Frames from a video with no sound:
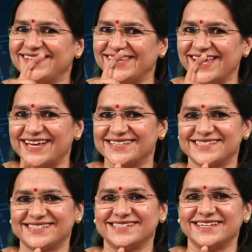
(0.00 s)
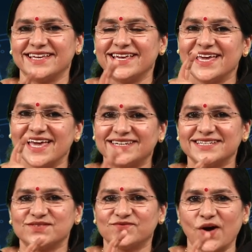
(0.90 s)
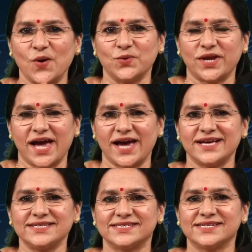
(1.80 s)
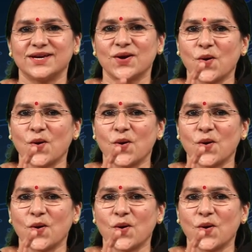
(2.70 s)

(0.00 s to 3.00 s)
Yes, it is found as